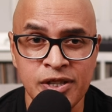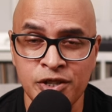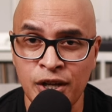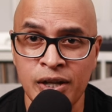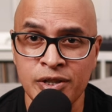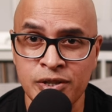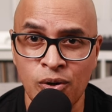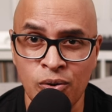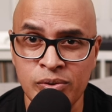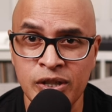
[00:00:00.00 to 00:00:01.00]
a chance to
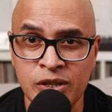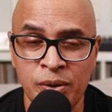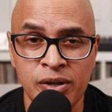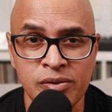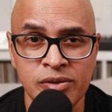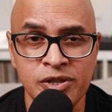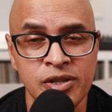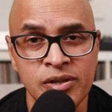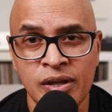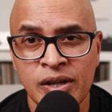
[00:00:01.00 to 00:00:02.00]
own these speakers,
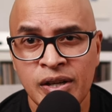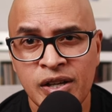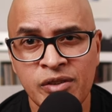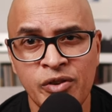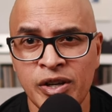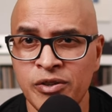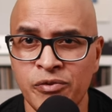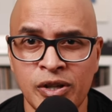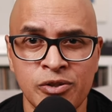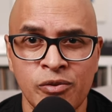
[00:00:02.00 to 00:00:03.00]
just invite your
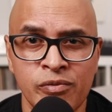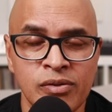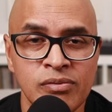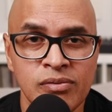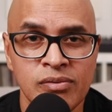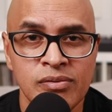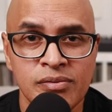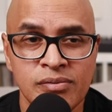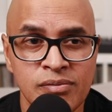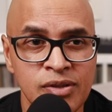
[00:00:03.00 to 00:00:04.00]
friends over.
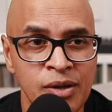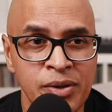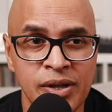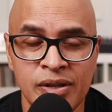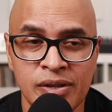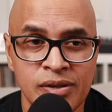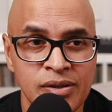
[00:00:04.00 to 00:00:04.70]
I mean,